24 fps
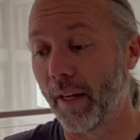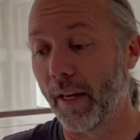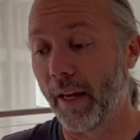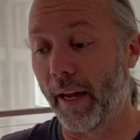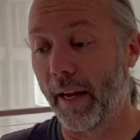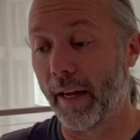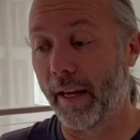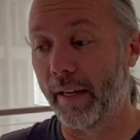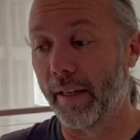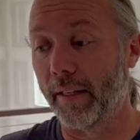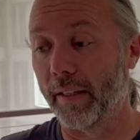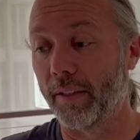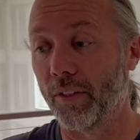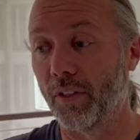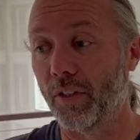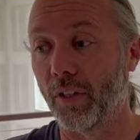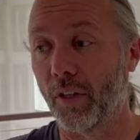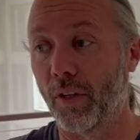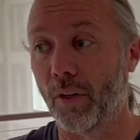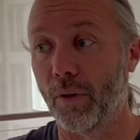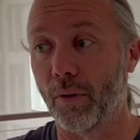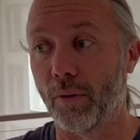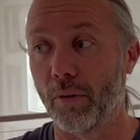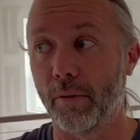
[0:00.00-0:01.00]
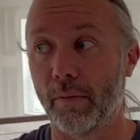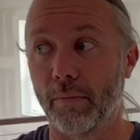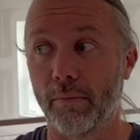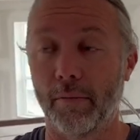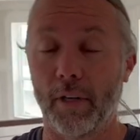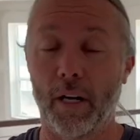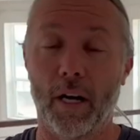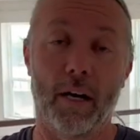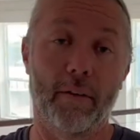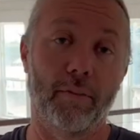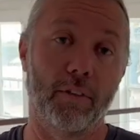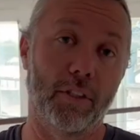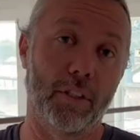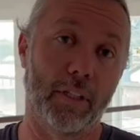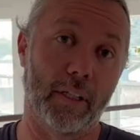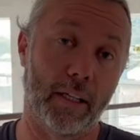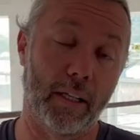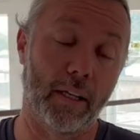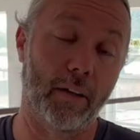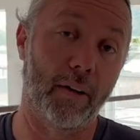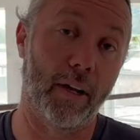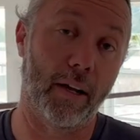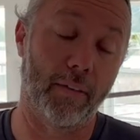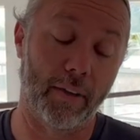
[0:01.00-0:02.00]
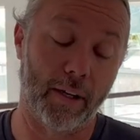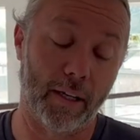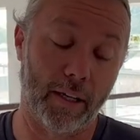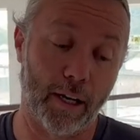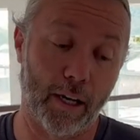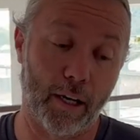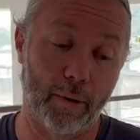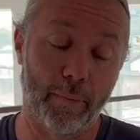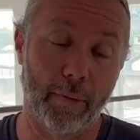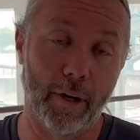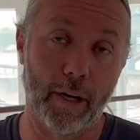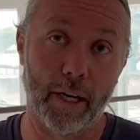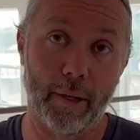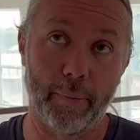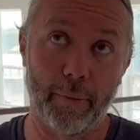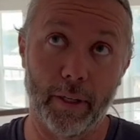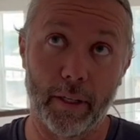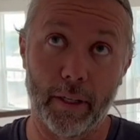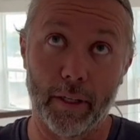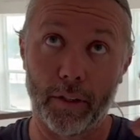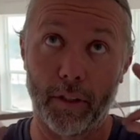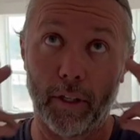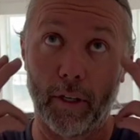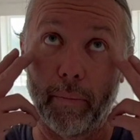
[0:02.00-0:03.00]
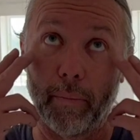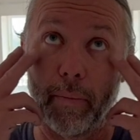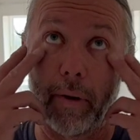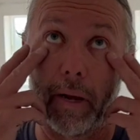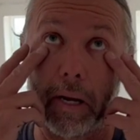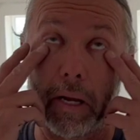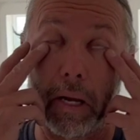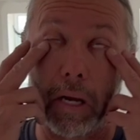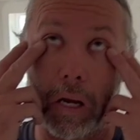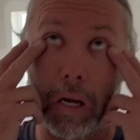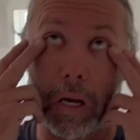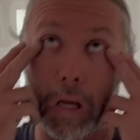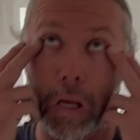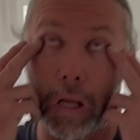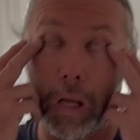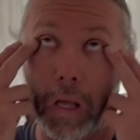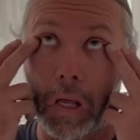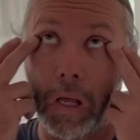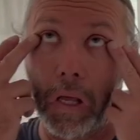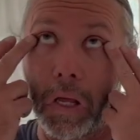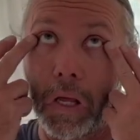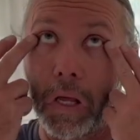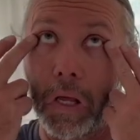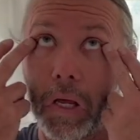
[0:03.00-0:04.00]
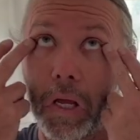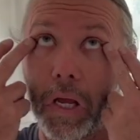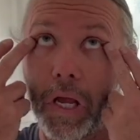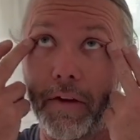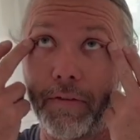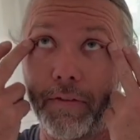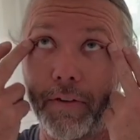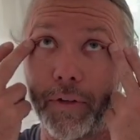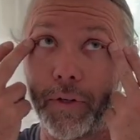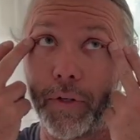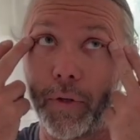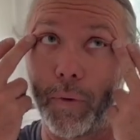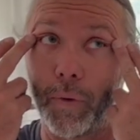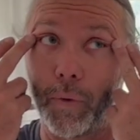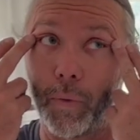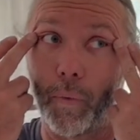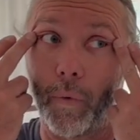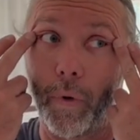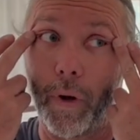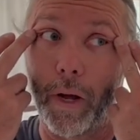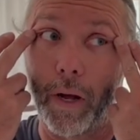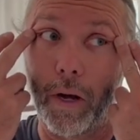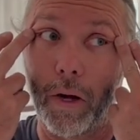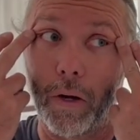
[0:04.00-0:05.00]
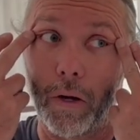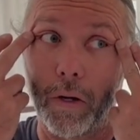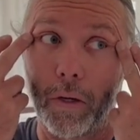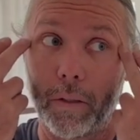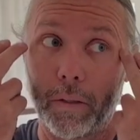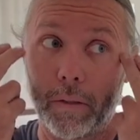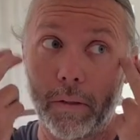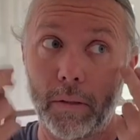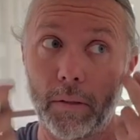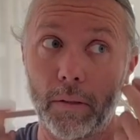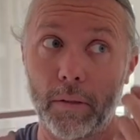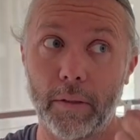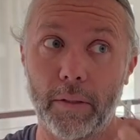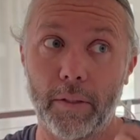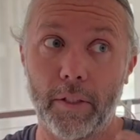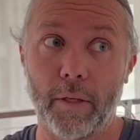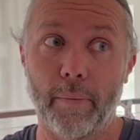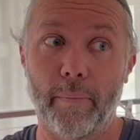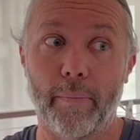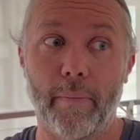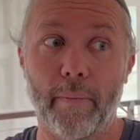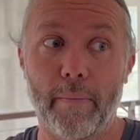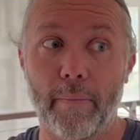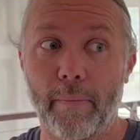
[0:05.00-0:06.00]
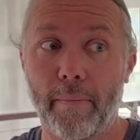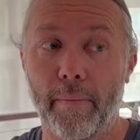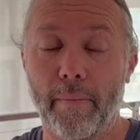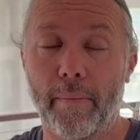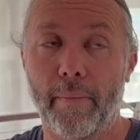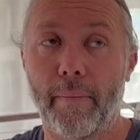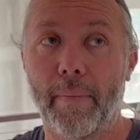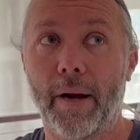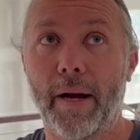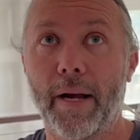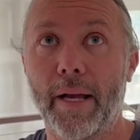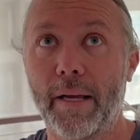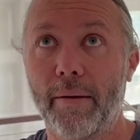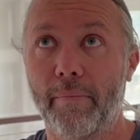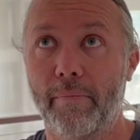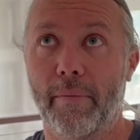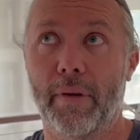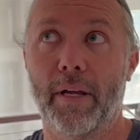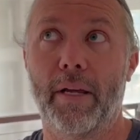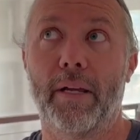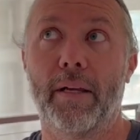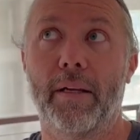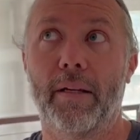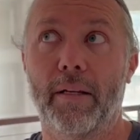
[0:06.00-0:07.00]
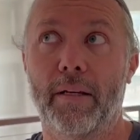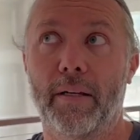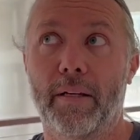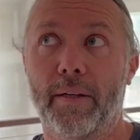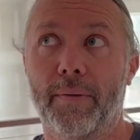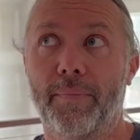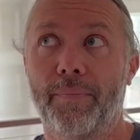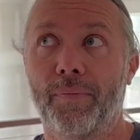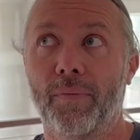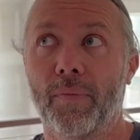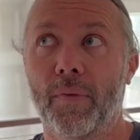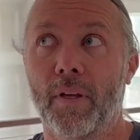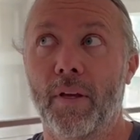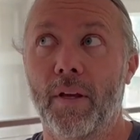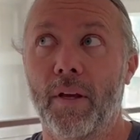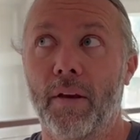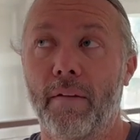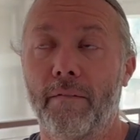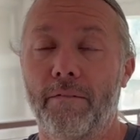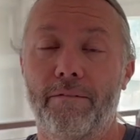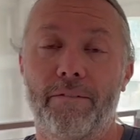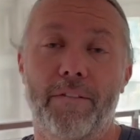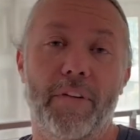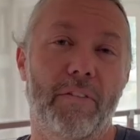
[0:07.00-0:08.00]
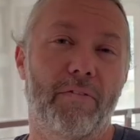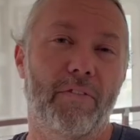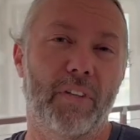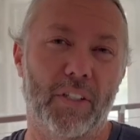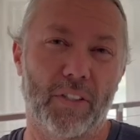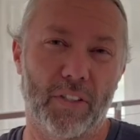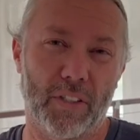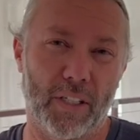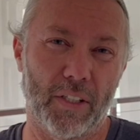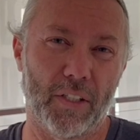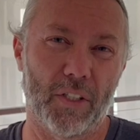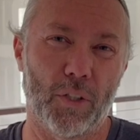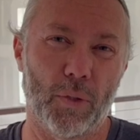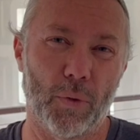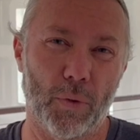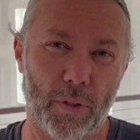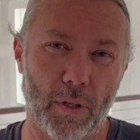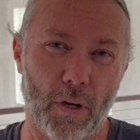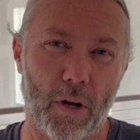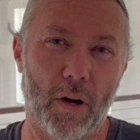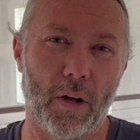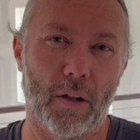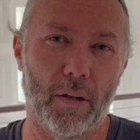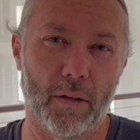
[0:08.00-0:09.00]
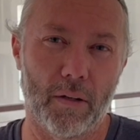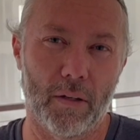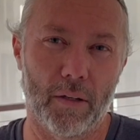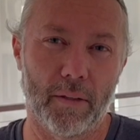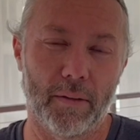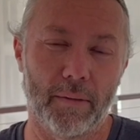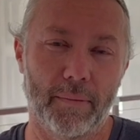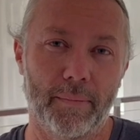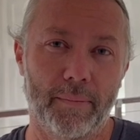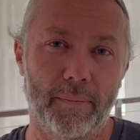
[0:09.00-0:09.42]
And so obviously they don't have that kind of money because they're making, if you're doing well, you might make 50 cents to a dollar.